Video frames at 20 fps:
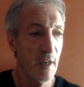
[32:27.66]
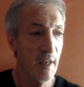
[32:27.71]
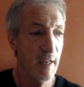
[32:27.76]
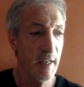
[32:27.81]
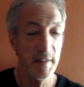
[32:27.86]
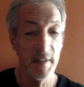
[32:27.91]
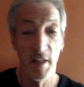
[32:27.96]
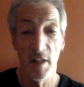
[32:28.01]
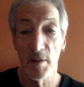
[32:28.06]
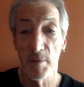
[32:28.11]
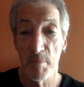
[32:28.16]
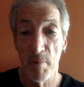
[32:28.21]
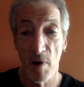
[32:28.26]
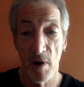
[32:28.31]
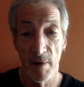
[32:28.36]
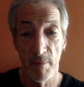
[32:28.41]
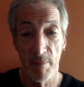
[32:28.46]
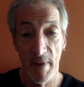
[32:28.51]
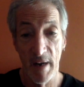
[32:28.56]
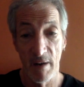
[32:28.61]
in the other
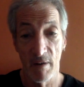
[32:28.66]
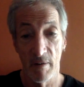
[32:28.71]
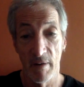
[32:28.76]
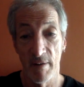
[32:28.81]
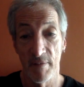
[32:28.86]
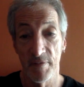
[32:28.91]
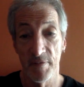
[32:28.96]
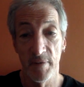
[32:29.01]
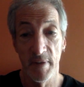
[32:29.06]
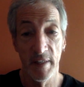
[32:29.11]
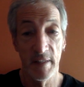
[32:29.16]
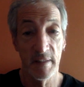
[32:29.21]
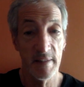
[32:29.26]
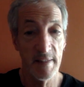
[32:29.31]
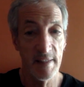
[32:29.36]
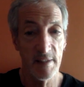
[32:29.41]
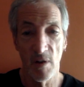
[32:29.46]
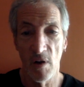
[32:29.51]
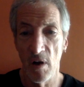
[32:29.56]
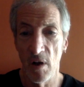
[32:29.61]
part of paragraph 3, it
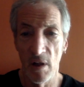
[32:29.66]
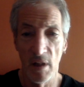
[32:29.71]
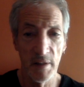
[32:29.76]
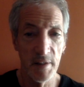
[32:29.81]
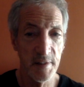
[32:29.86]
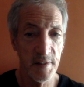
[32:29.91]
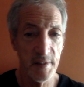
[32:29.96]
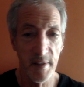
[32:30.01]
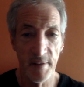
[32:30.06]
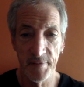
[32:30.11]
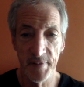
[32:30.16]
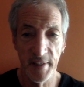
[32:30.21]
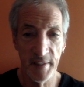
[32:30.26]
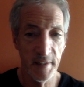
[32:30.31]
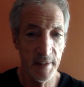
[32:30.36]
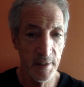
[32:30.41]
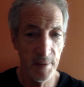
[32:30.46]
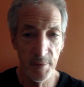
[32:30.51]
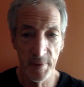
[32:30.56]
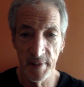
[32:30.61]
says all the stuff they
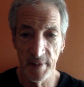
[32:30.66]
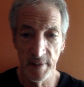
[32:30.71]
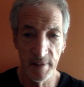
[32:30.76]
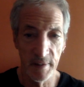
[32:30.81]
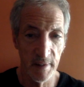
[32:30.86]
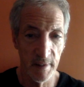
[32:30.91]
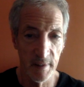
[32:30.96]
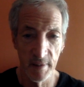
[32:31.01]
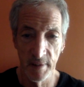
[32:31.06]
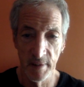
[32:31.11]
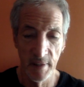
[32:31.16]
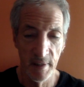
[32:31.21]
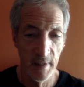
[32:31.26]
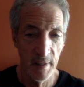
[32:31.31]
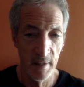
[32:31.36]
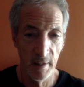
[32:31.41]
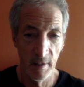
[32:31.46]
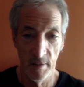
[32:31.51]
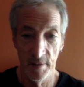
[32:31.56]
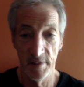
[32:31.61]
can do with it,
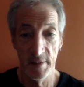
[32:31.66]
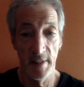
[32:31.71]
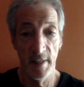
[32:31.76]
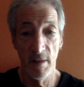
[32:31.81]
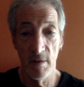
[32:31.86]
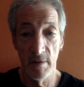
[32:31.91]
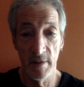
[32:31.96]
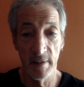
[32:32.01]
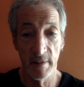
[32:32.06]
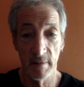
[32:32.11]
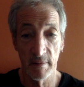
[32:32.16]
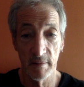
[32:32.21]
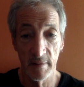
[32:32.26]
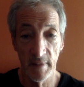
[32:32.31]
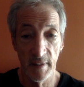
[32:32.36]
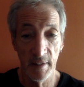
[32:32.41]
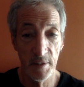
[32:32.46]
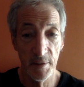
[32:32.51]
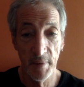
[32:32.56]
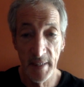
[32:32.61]
because they own it.
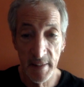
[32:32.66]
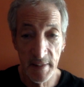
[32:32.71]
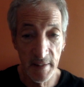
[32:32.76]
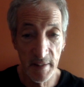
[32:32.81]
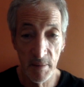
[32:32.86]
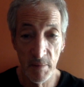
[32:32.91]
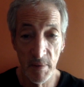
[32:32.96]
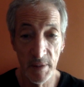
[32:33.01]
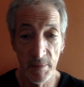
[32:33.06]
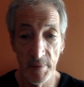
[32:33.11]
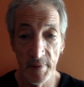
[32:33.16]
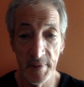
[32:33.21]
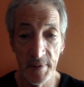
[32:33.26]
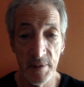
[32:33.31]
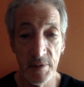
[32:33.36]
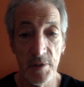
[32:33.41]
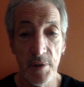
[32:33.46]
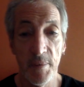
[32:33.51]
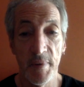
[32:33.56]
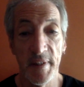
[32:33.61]
They can do anything they want
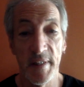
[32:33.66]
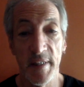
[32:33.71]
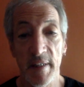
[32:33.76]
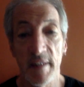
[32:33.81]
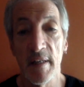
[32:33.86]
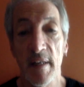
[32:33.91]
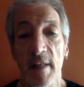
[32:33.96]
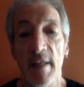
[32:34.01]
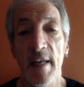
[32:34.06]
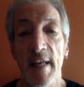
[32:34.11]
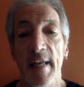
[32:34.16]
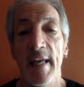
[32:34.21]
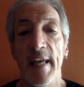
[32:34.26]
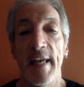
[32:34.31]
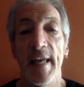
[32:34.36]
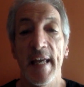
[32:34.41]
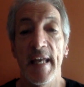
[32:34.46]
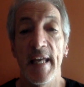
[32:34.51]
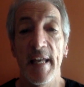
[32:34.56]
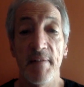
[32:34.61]
to with it.
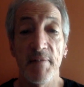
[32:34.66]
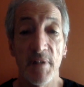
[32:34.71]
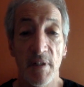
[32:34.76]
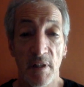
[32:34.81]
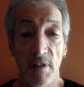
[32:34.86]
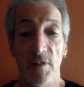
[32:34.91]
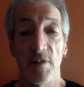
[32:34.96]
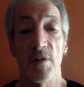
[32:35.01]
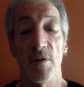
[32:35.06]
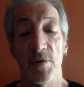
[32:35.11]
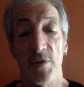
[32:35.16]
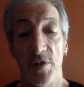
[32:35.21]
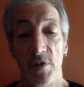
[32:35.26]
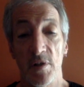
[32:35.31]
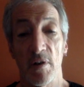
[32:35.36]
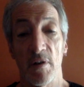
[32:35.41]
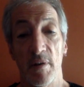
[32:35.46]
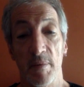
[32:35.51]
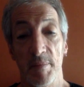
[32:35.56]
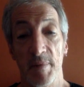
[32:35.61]
Even under those
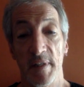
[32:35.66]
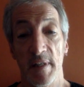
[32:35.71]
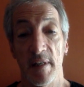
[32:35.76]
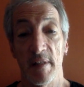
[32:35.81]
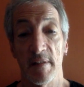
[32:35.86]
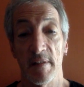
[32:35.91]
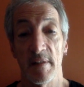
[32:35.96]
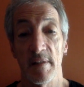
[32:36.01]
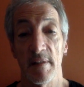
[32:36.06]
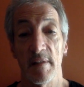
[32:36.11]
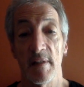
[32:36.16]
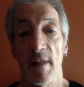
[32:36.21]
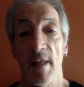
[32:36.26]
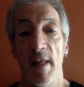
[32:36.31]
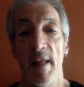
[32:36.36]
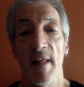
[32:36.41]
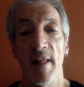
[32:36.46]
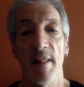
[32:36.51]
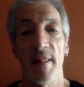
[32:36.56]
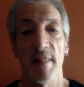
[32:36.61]
circumstances,
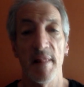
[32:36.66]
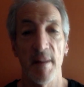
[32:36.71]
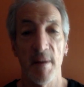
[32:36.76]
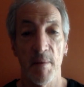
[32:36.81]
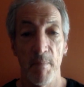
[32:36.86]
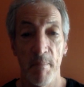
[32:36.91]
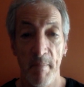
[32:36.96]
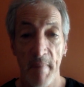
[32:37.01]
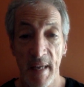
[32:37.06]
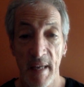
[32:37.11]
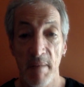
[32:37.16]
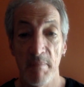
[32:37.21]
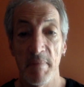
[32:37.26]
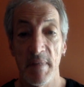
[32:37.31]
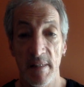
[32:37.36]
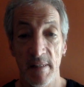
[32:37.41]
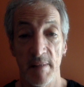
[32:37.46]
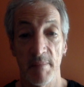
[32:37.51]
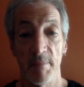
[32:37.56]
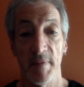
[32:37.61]
there may
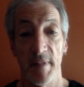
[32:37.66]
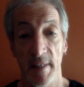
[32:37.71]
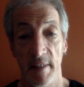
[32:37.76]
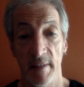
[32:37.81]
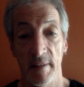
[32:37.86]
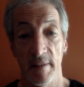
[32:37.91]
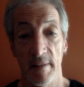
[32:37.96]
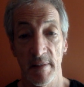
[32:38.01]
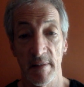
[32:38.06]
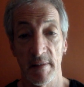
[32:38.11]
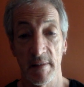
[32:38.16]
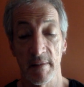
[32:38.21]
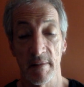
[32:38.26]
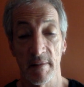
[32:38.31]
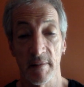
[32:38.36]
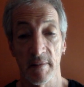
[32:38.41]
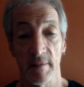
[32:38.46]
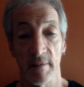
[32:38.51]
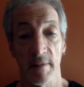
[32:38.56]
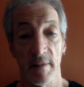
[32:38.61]
be some things
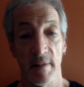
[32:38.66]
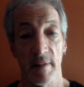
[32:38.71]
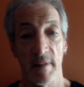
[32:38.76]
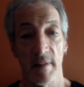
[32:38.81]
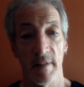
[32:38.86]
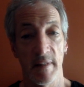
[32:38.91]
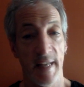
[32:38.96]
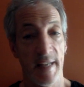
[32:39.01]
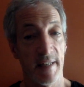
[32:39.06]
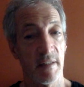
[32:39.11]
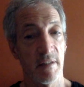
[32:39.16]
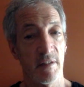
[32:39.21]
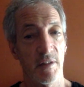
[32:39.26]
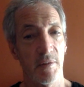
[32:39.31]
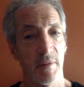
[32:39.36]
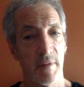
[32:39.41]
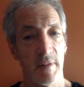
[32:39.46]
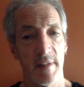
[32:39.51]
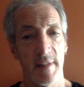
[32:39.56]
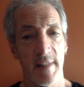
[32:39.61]
that you
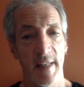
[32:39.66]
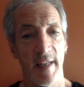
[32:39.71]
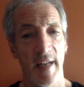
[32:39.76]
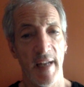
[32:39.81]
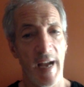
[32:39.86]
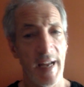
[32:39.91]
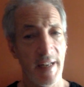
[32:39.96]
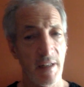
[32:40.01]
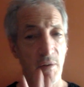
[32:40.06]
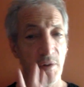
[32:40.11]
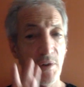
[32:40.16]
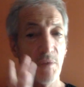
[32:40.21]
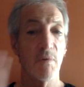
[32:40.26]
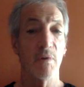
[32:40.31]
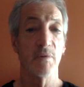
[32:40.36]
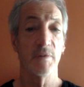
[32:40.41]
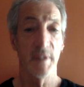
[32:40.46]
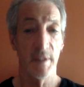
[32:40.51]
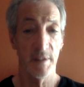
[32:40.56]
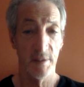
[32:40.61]
can say, I know you
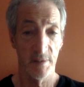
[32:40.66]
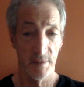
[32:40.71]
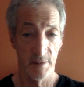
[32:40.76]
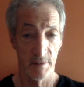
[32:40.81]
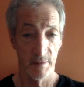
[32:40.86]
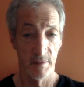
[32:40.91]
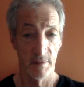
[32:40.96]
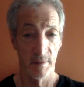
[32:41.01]
own this,